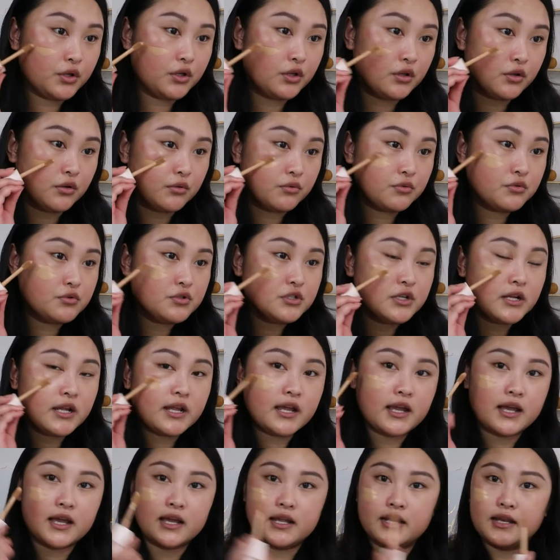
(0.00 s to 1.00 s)
huge
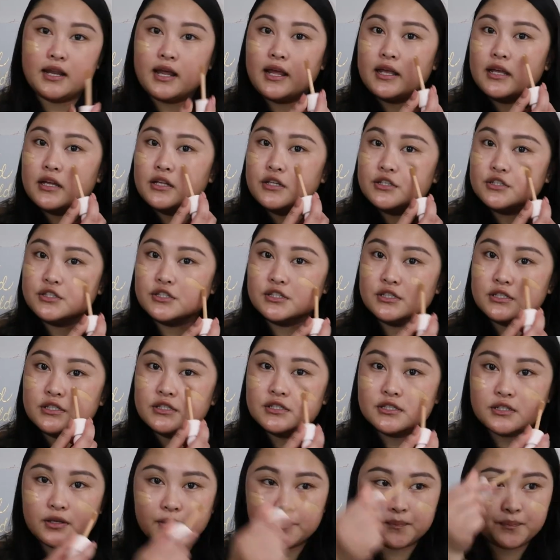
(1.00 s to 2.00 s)
and I can
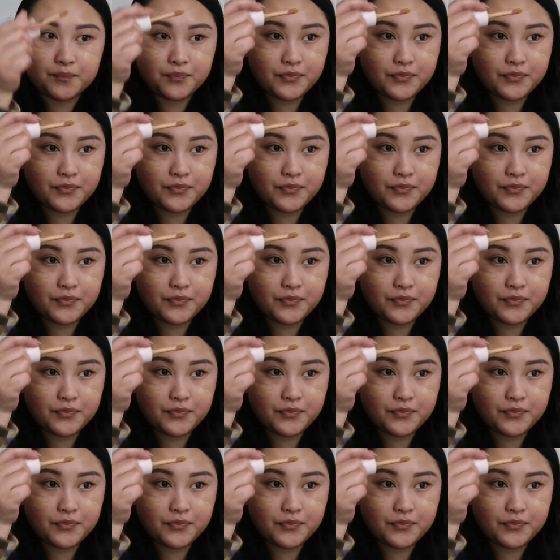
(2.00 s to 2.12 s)
just